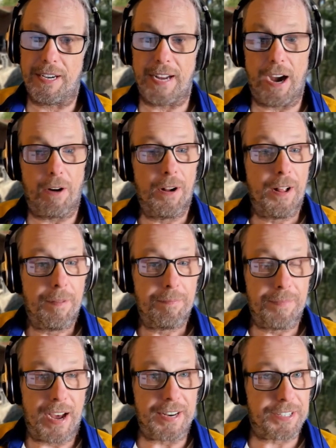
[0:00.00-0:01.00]
Now,
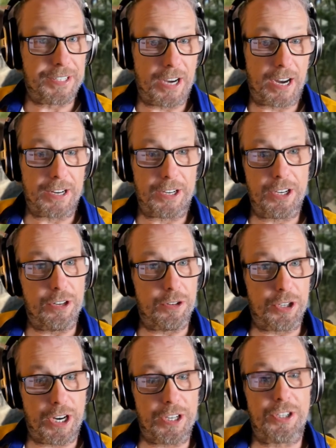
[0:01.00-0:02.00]
that is not a huge
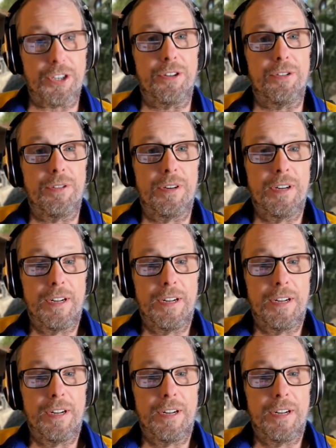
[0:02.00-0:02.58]
issue.